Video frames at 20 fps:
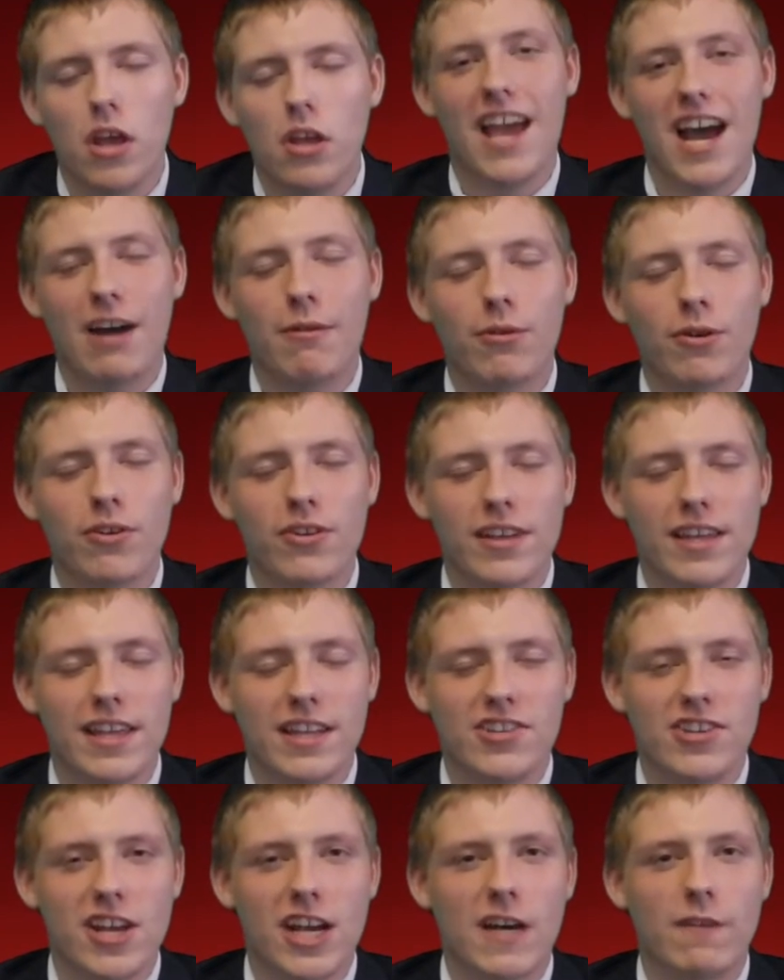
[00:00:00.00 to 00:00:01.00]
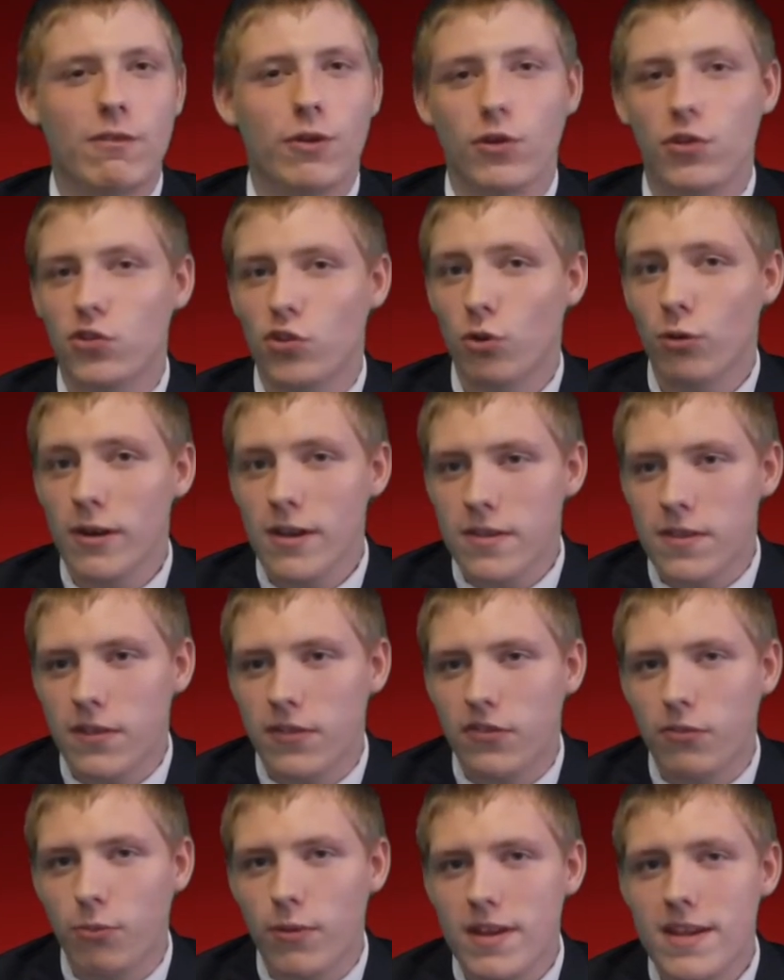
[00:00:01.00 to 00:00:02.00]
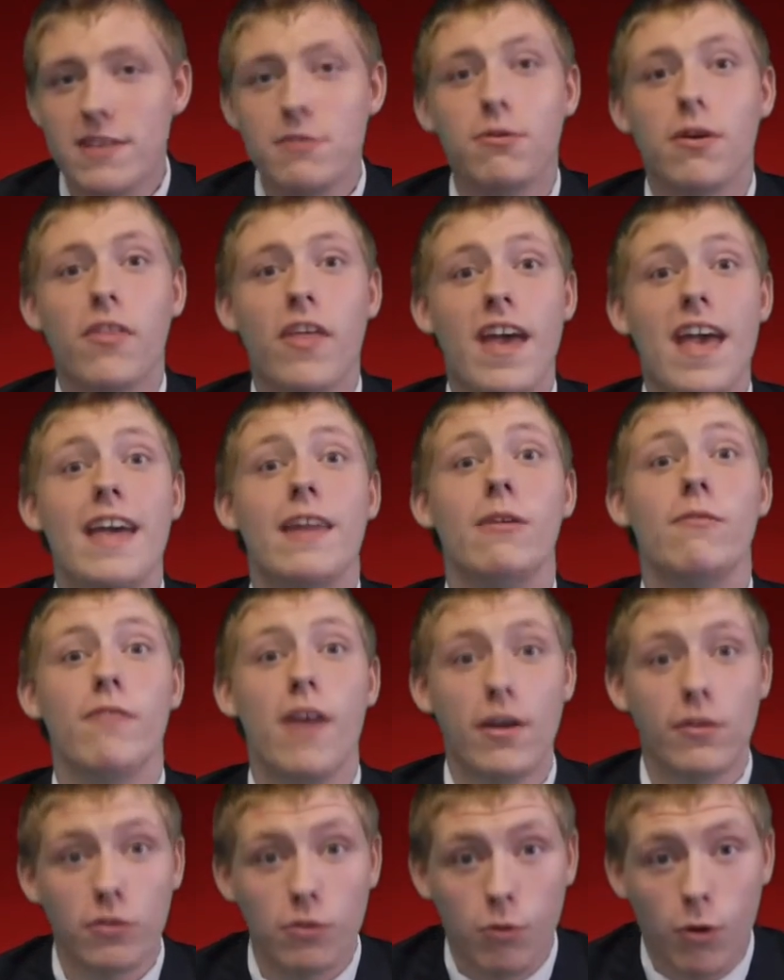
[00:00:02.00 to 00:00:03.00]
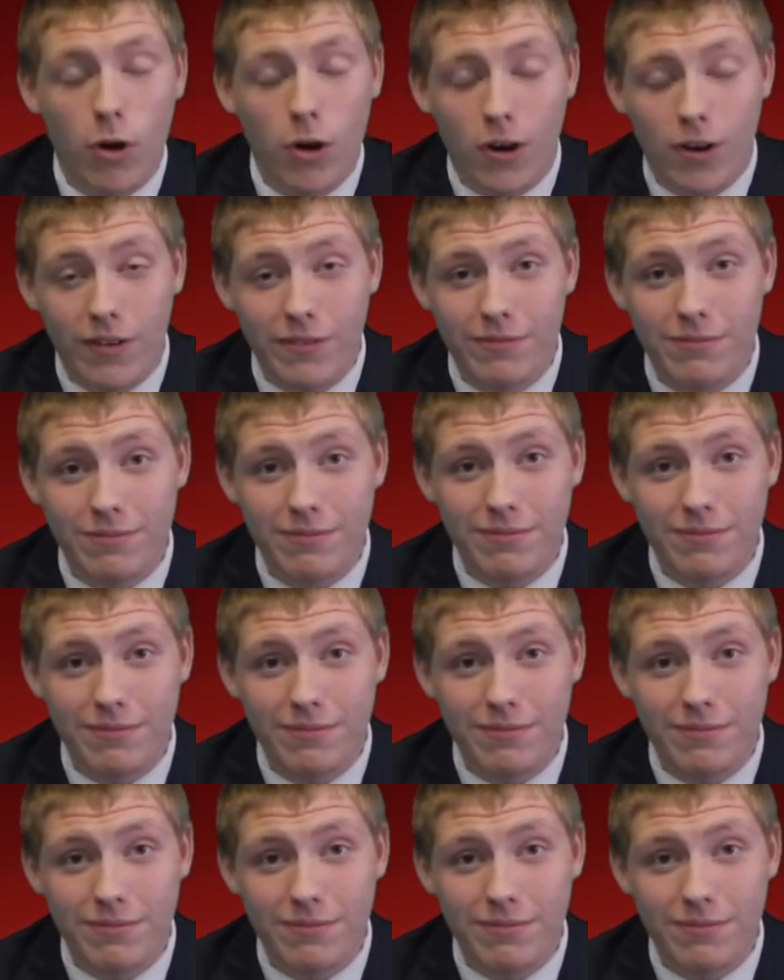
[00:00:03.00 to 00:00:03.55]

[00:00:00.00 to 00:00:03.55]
Now we're going to get a check of our story this week with Hannah Vanderwall.